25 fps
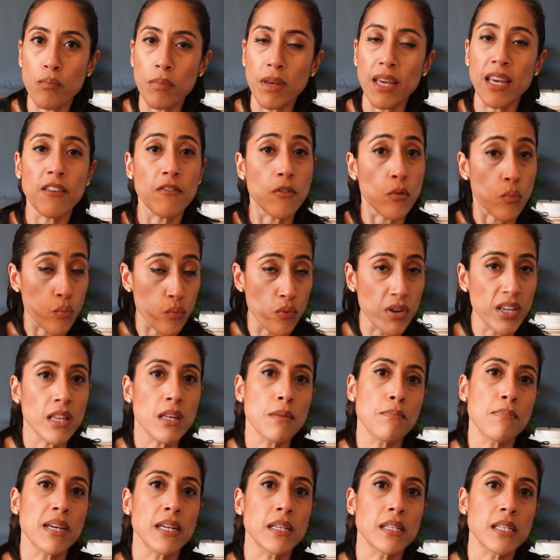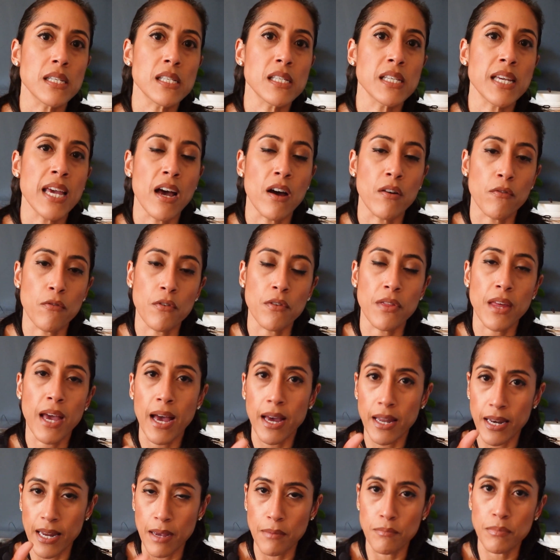give a really big discount for
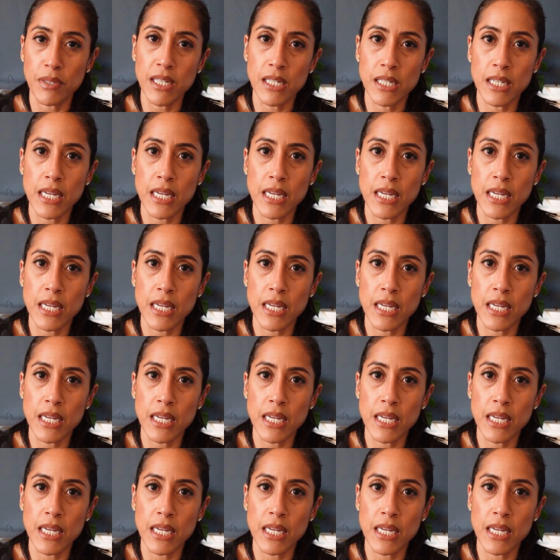that empty